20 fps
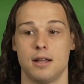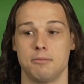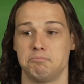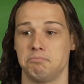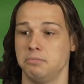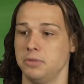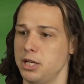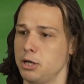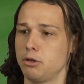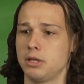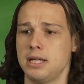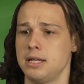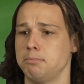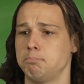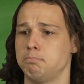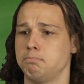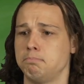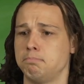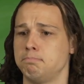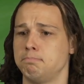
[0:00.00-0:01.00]
literally
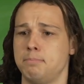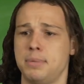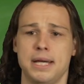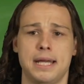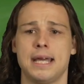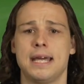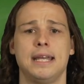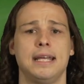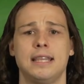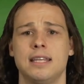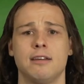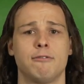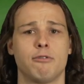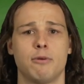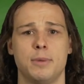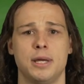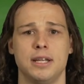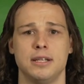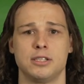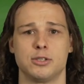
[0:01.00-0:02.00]
pick anything from
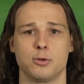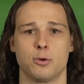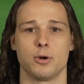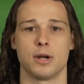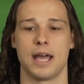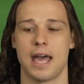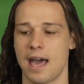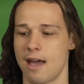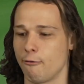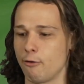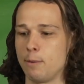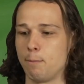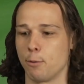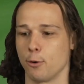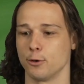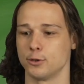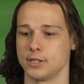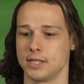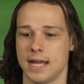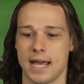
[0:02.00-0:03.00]
any story. Every
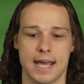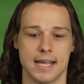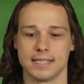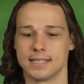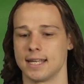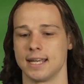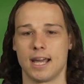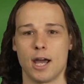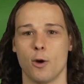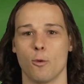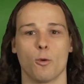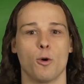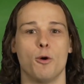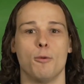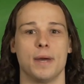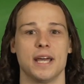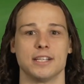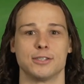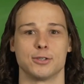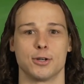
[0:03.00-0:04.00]
person has like a
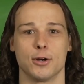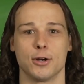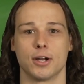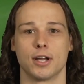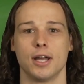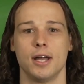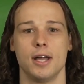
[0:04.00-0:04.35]
romance arc.